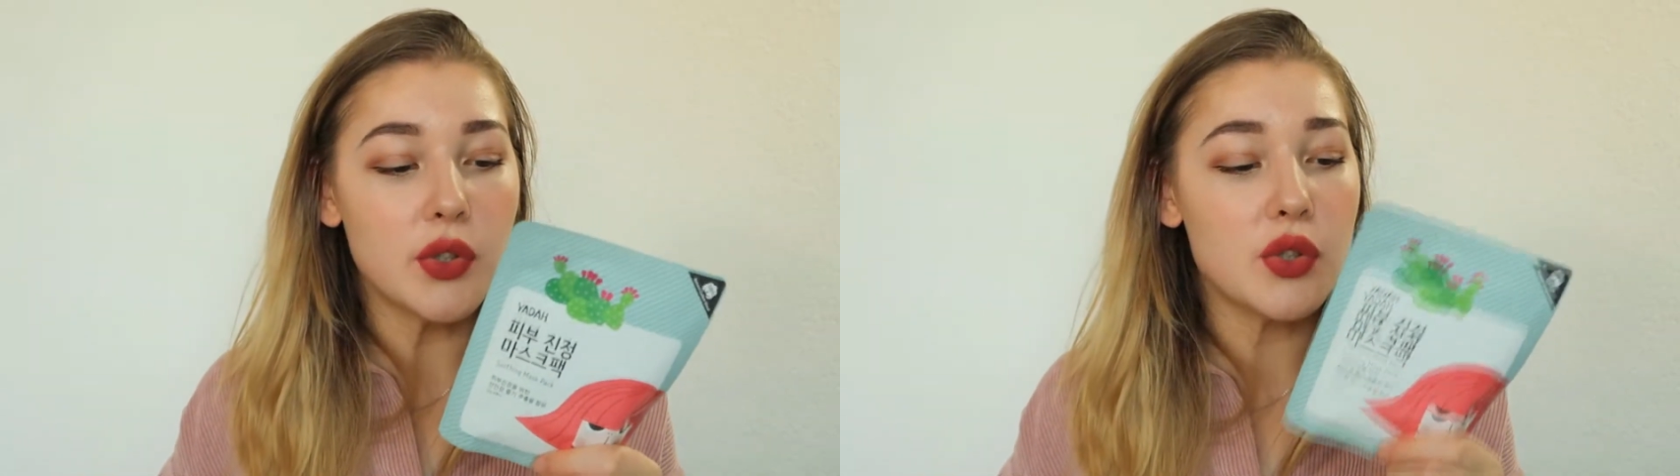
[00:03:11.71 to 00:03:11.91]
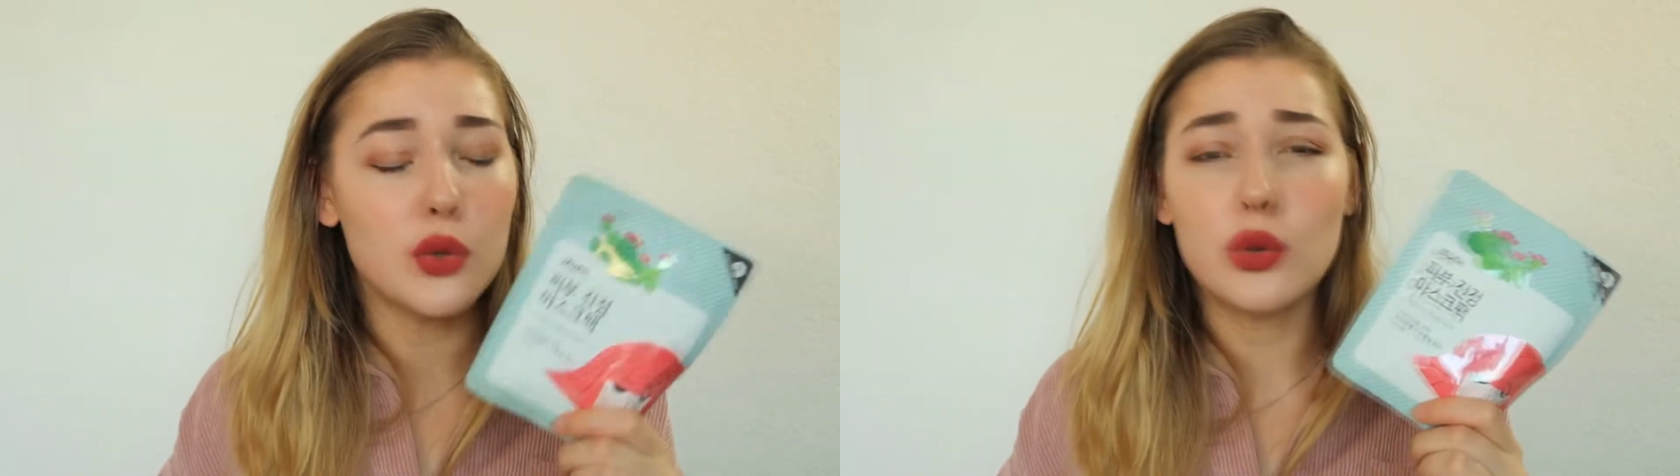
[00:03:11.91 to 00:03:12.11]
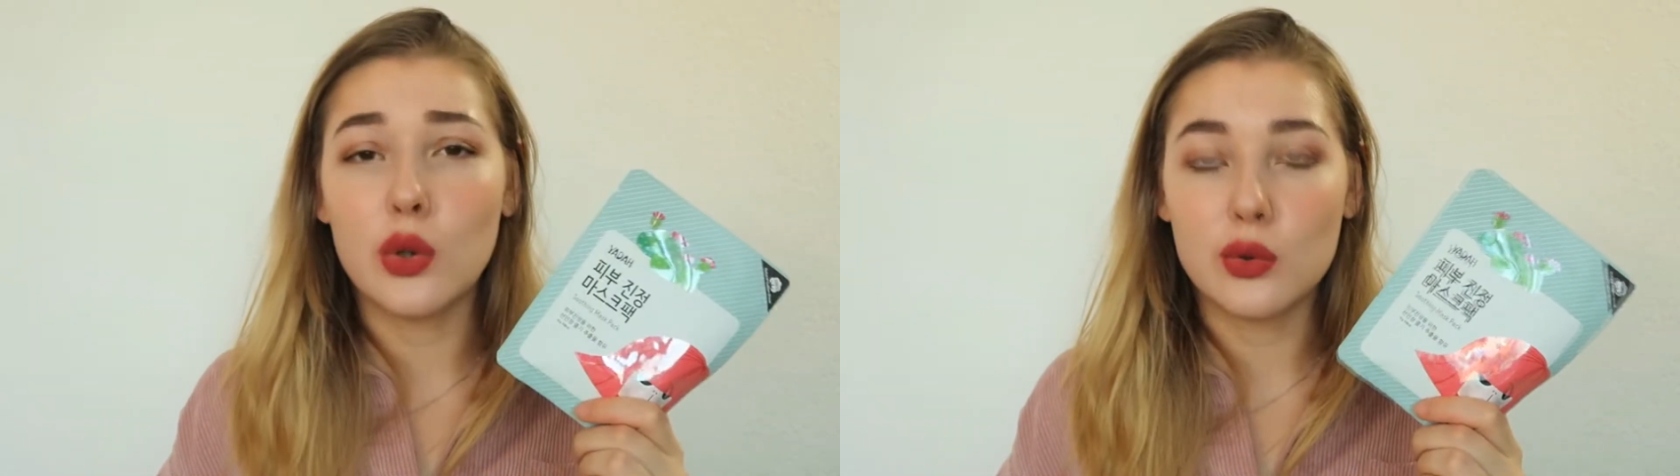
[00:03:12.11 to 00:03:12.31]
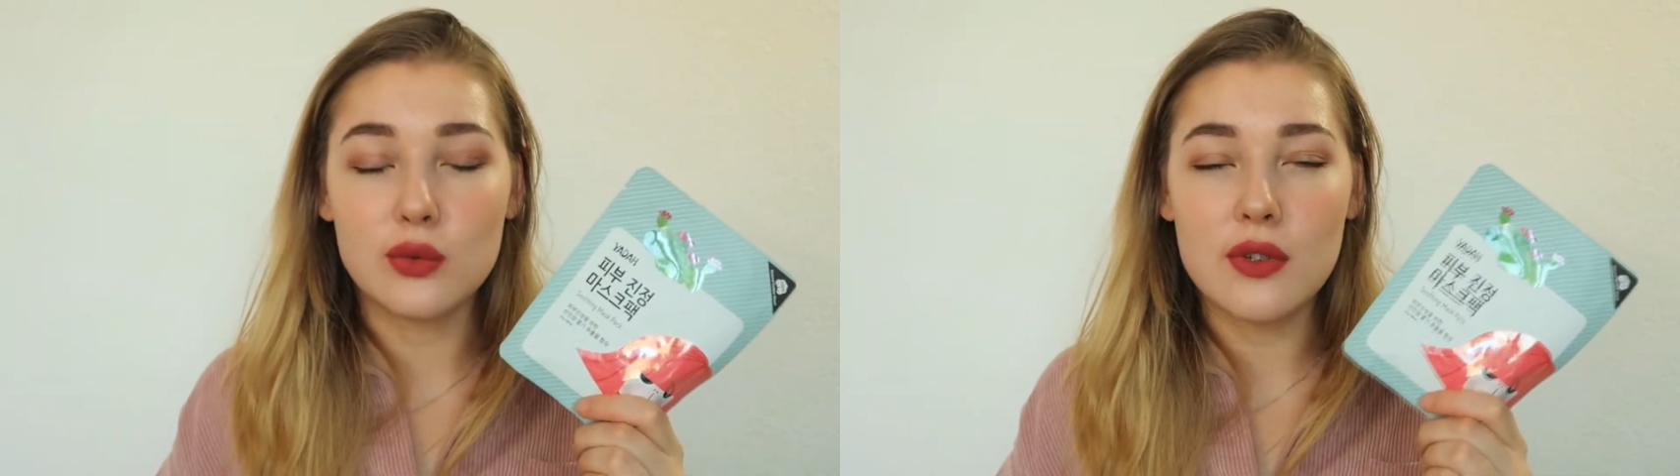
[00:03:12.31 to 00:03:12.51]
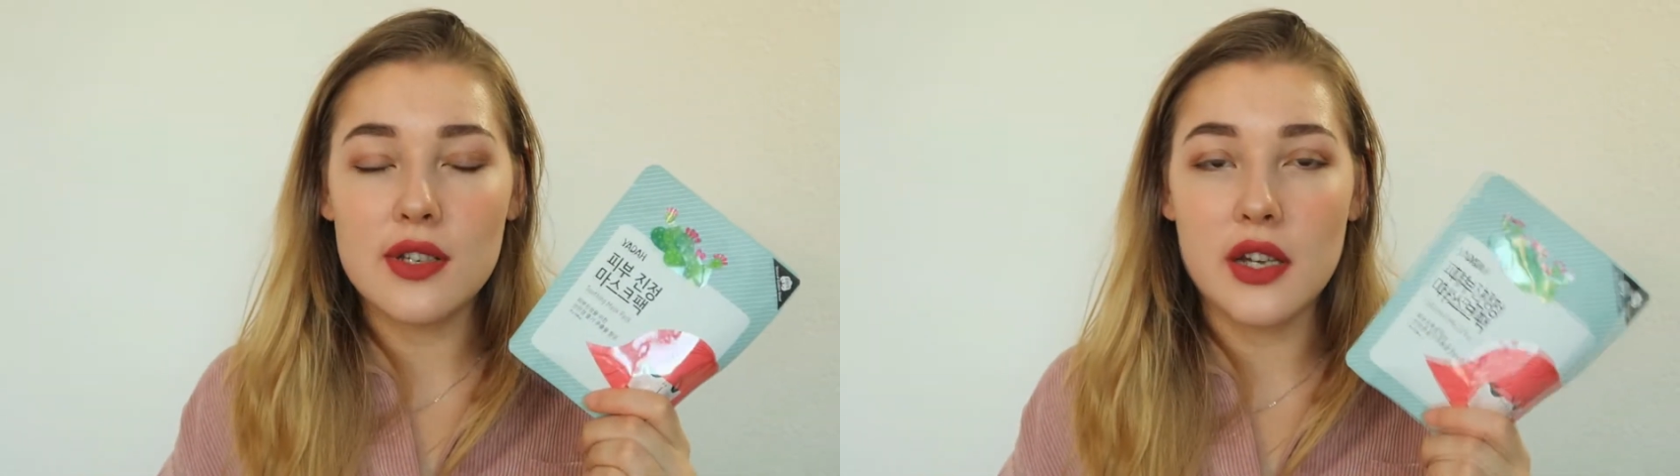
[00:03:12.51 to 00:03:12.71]
which you
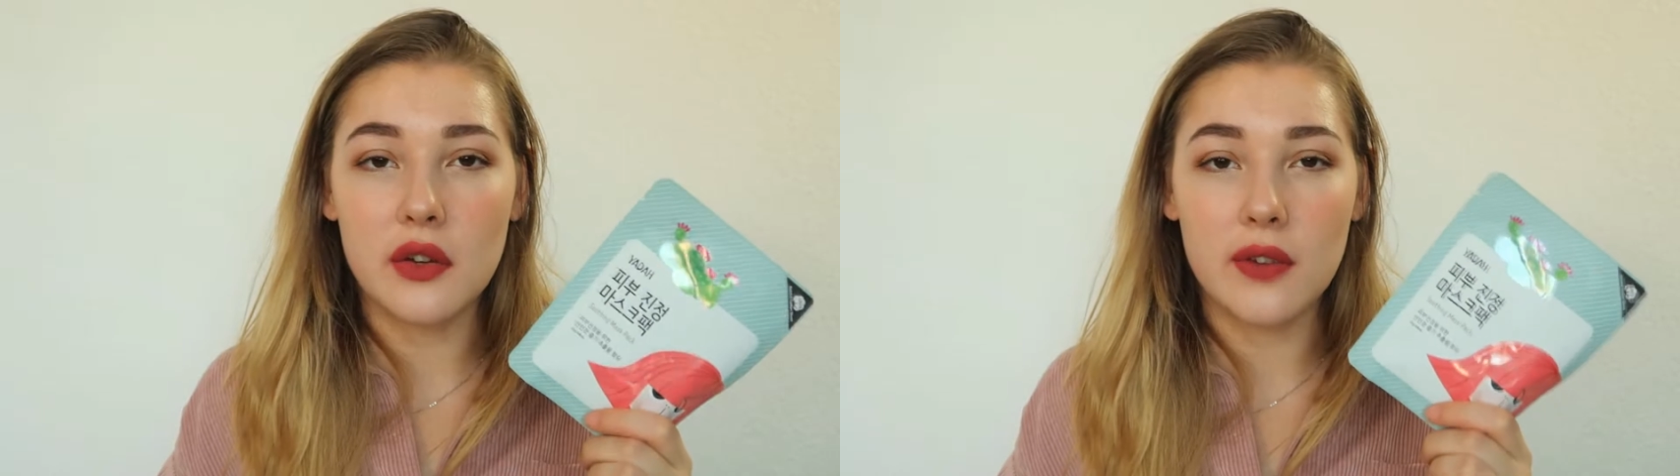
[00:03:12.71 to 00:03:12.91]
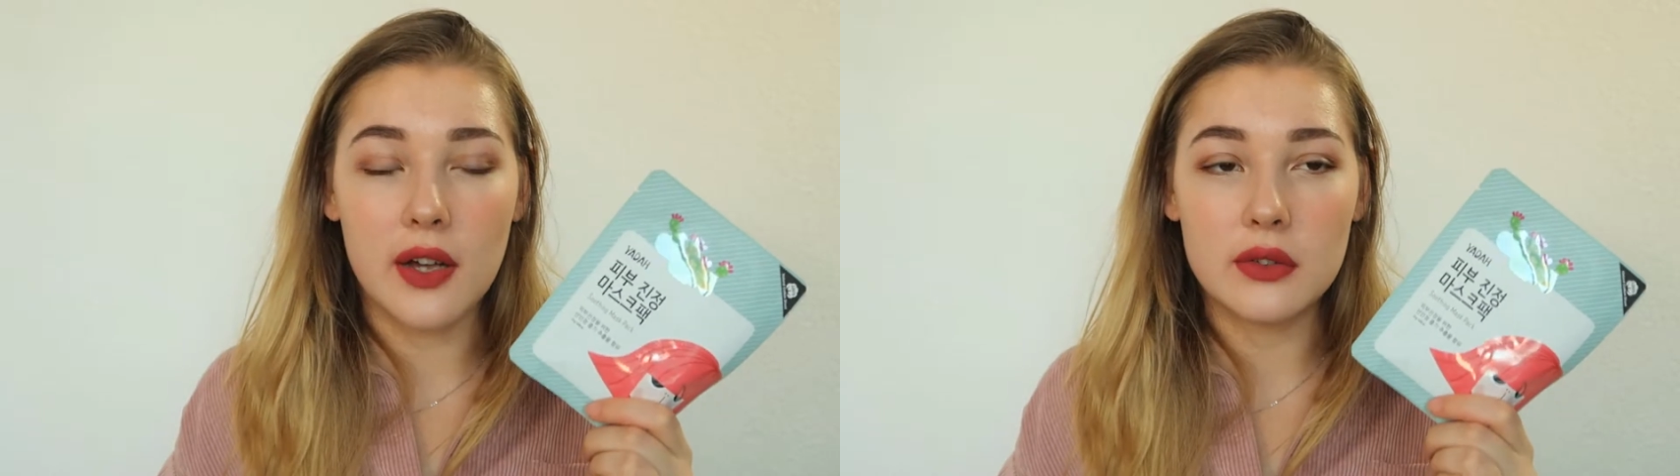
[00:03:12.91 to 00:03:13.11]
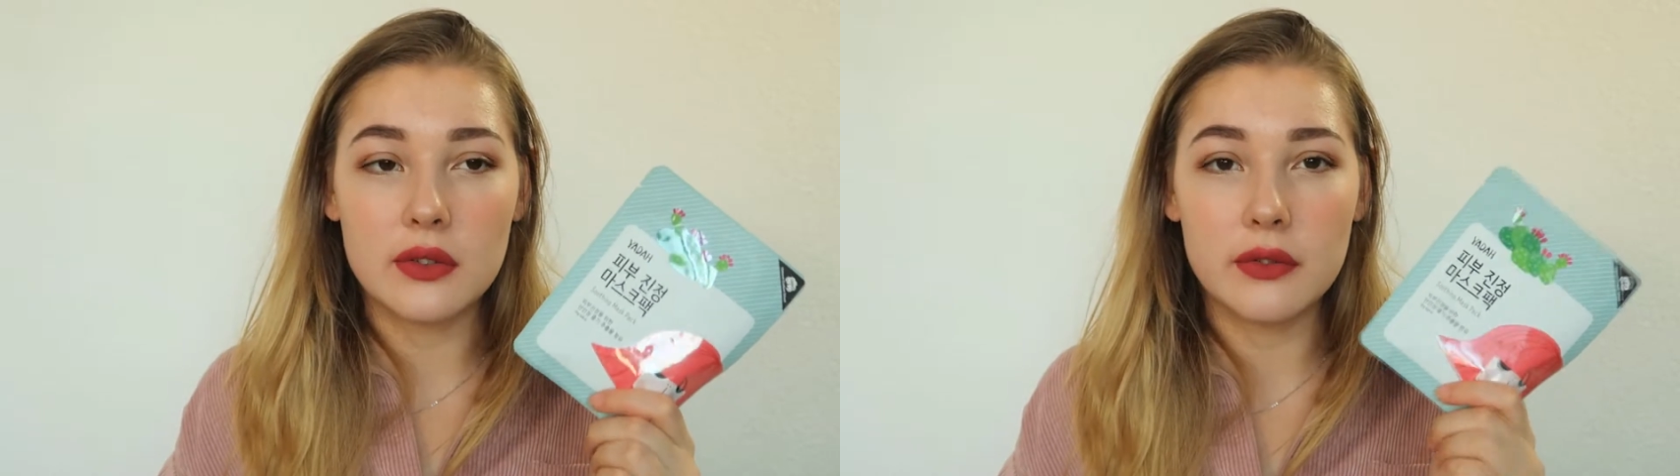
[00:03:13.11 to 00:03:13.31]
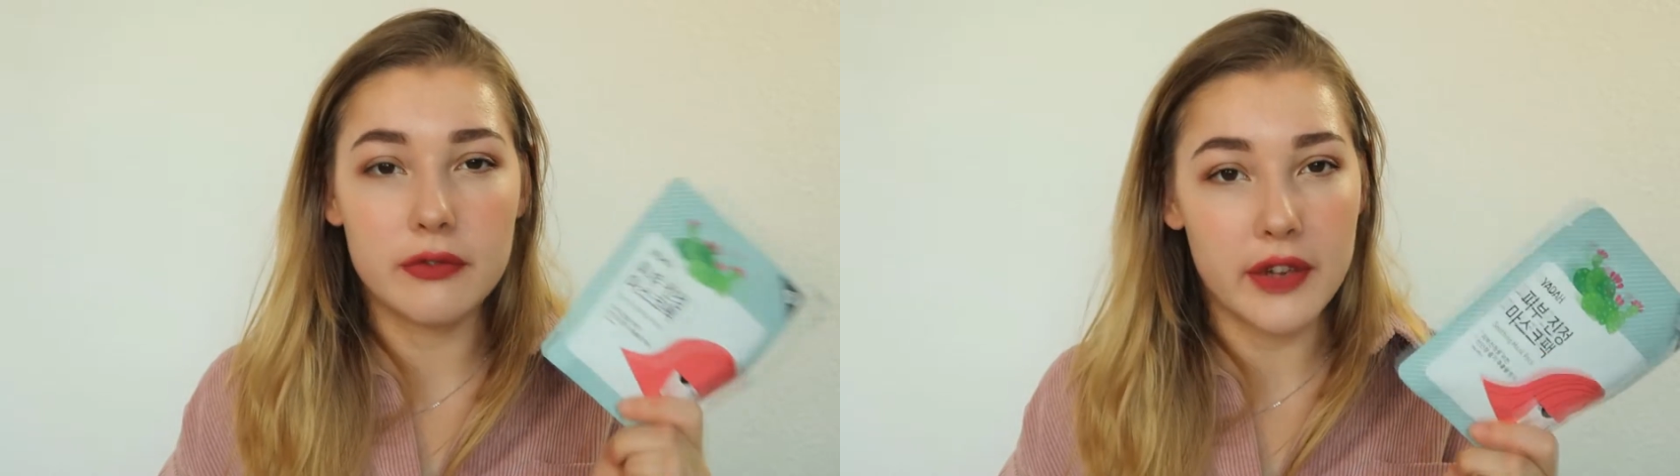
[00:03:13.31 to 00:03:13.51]
don't see around